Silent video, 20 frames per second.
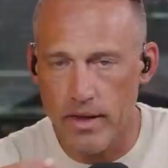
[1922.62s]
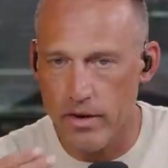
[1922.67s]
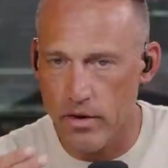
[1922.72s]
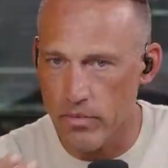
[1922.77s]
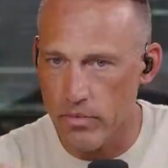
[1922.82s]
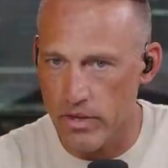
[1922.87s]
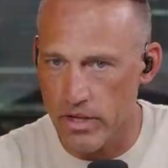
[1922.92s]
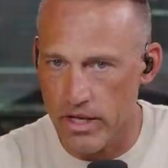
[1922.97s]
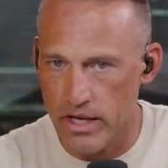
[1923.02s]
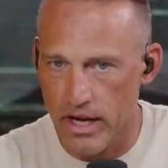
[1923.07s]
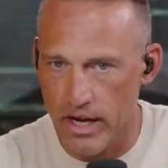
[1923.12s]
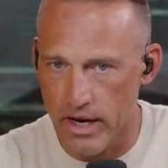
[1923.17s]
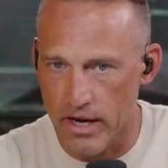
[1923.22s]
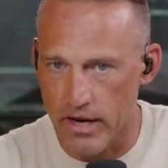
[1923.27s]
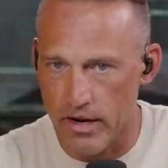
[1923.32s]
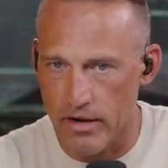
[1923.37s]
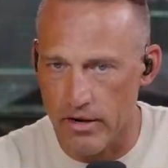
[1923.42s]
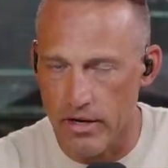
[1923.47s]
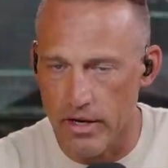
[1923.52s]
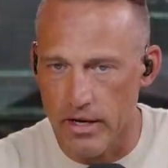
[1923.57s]
they don't really
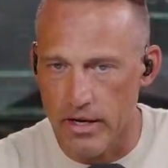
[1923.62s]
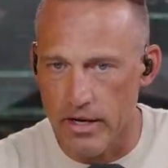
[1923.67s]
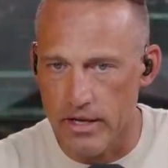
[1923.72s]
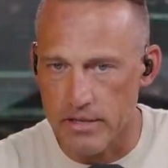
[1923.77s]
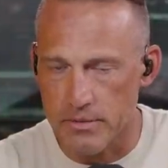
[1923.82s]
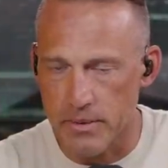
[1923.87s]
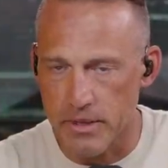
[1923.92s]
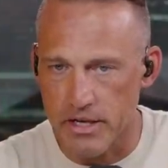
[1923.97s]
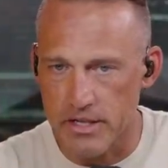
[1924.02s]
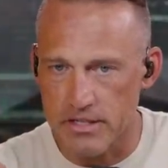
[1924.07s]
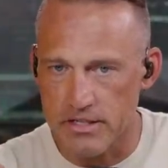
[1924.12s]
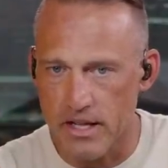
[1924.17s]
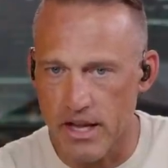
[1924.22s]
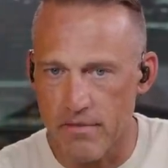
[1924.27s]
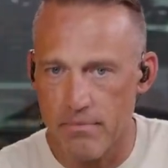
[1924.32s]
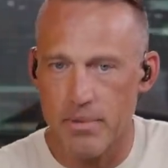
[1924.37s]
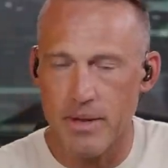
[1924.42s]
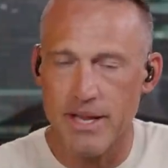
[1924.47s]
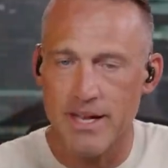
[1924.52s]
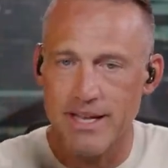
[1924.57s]
care is because
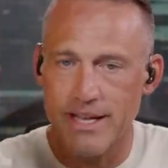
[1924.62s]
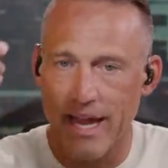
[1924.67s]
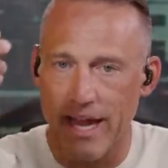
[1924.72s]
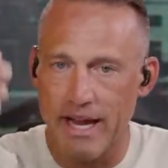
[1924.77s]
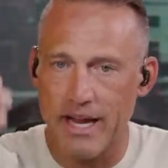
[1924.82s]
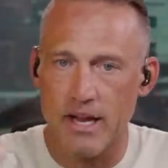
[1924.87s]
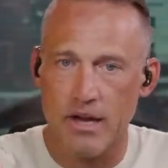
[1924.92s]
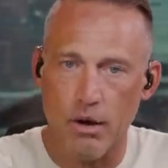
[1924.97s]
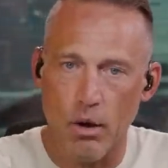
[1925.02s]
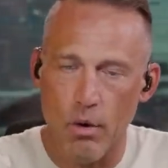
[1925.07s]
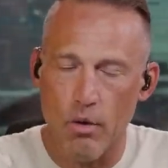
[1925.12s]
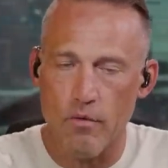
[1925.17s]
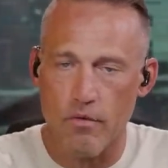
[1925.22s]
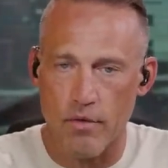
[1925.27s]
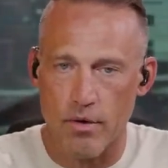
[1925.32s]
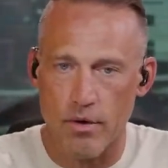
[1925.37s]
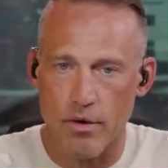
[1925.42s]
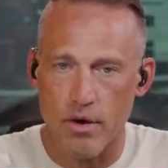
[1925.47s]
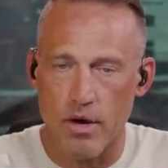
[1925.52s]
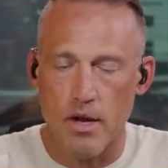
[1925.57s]
they've been taken
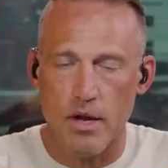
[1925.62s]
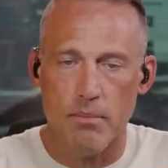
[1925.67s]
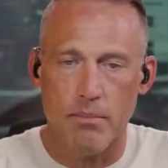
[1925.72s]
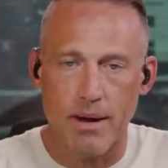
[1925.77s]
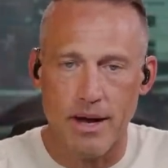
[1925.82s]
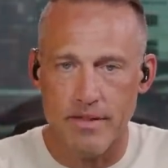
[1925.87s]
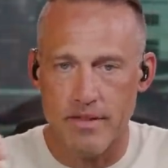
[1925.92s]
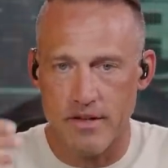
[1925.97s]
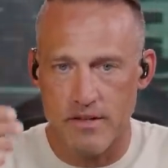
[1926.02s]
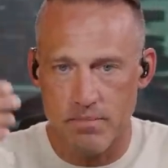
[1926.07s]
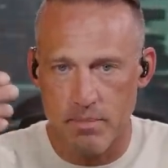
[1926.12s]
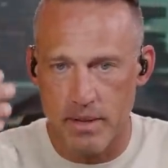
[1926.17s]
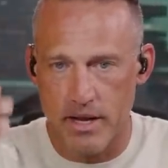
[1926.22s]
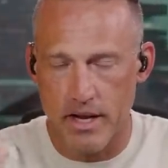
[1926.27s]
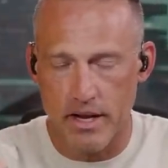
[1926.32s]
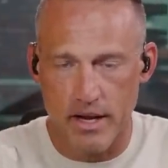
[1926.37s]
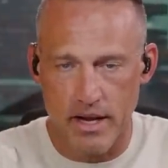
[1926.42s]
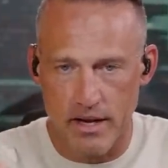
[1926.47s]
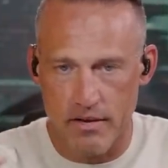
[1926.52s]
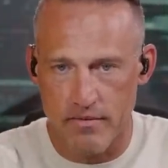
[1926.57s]
over by these
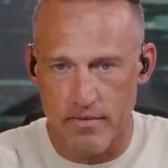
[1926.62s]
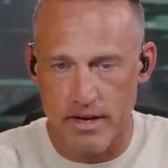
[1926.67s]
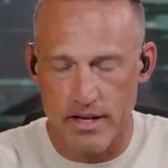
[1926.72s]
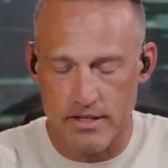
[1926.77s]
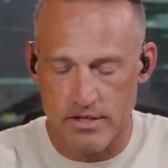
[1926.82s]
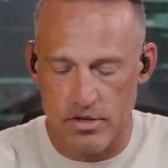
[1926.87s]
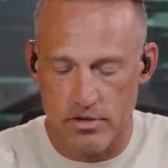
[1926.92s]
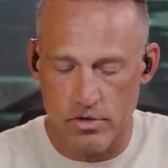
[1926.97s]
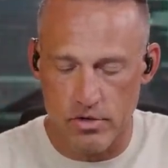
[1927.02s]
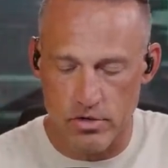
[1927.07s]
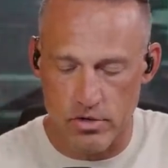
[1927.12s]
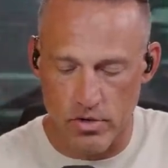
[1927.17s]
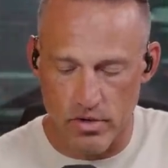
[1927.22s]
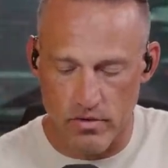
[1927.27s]
big in- institutional